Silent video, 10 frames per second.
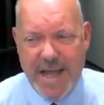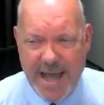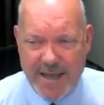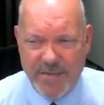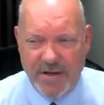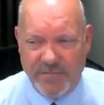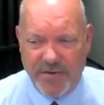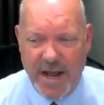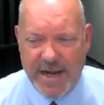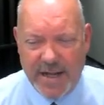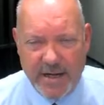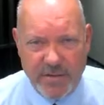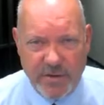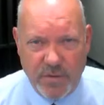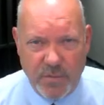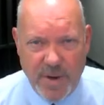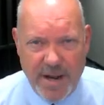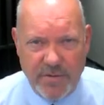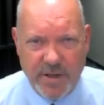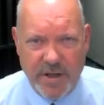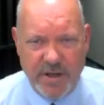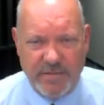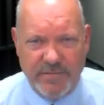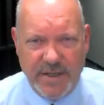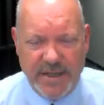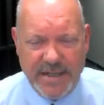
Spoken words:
And then Friday, another round of